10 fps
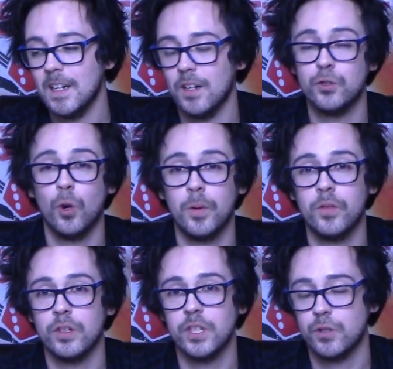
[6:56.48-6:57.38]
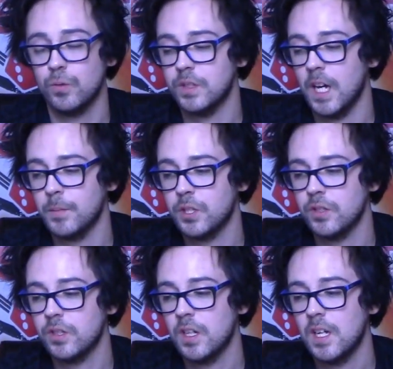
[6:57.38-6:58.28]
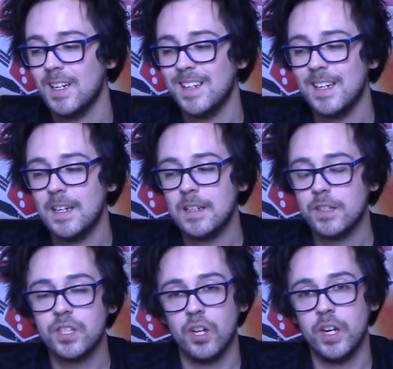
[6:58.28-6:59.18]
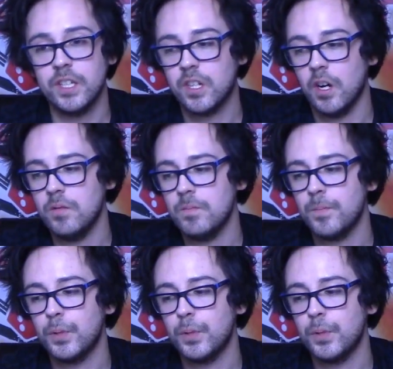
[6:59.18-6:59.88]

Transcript: on top of your additional damages. Still a nice gun.